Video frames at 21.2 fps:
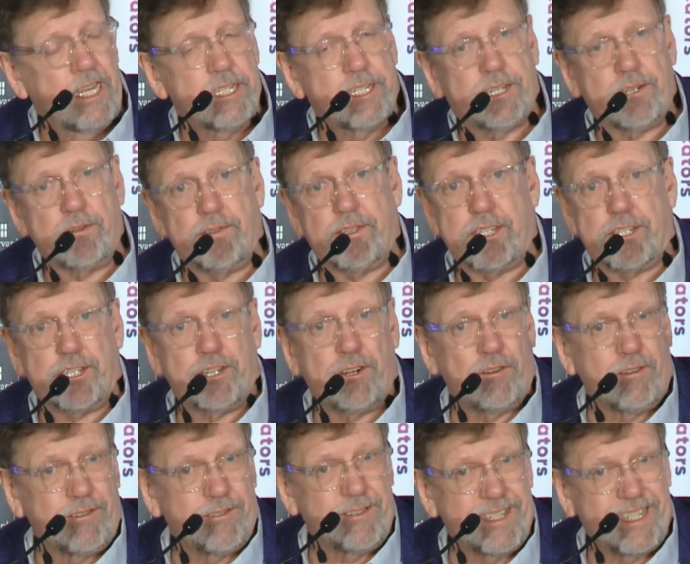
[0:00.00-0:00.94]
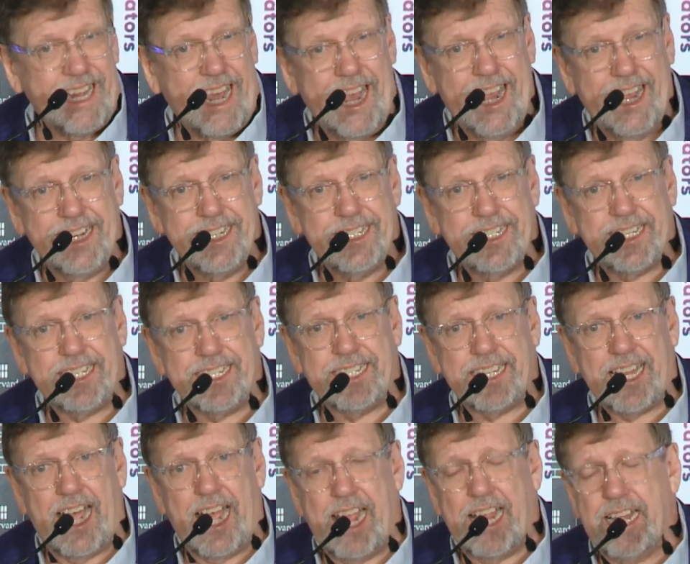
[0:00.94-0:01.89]
to the Children's Aid
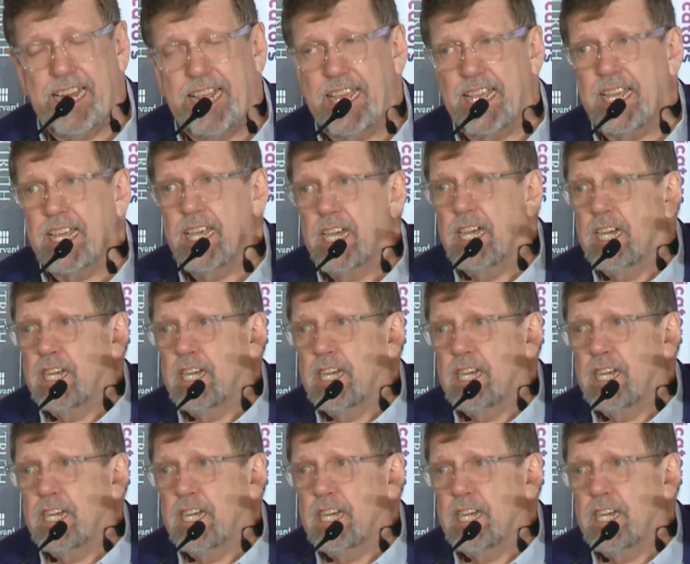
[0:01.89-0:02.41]
Society,